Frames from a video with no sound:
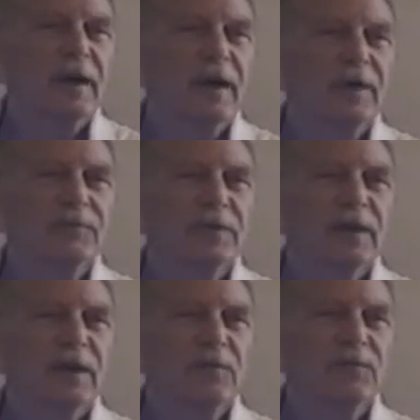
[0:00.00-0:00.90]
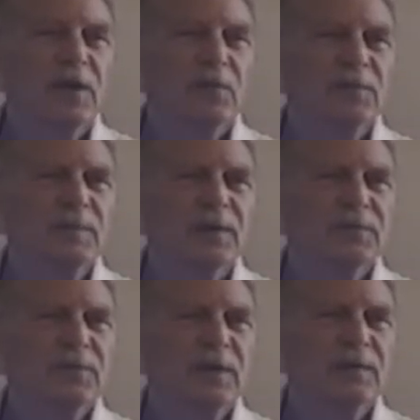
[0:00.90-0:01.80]
I forget how far. It was about
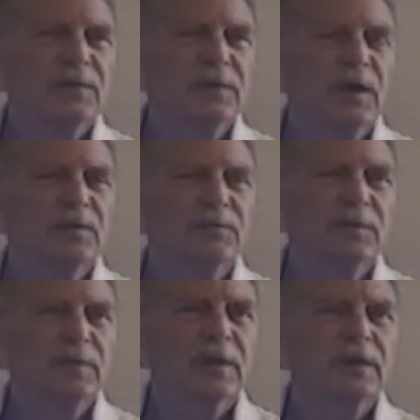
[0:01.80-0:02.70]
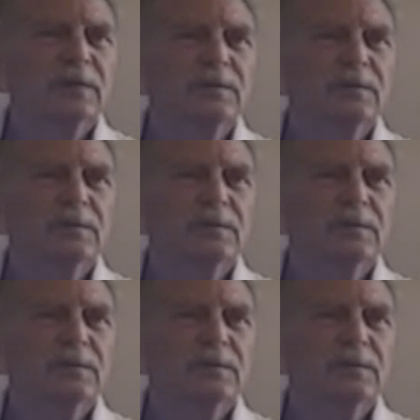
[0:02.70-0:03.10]
300 yards from it, I guess.